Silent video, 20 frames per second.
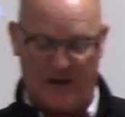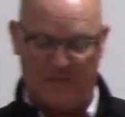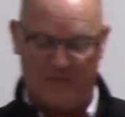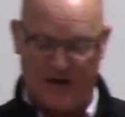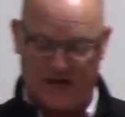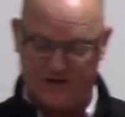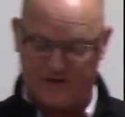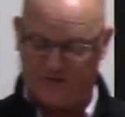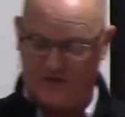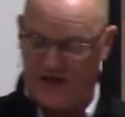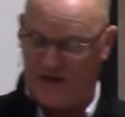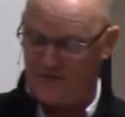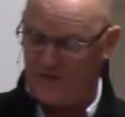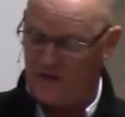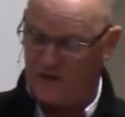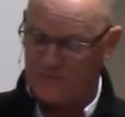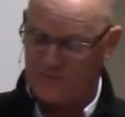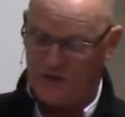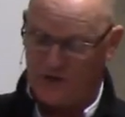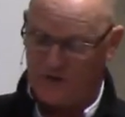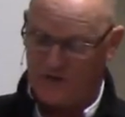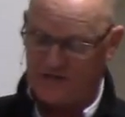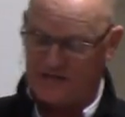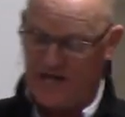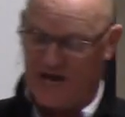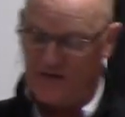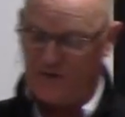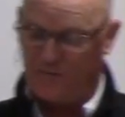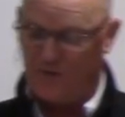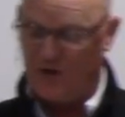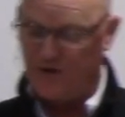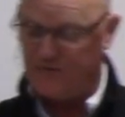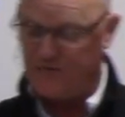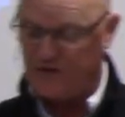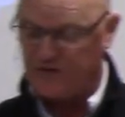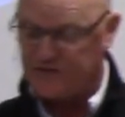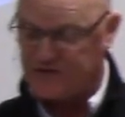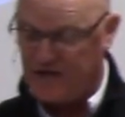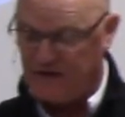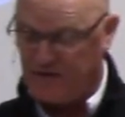The mound is flat. The zone is tight. The ball
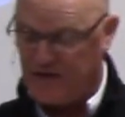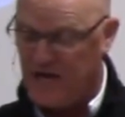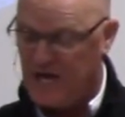feels heavy.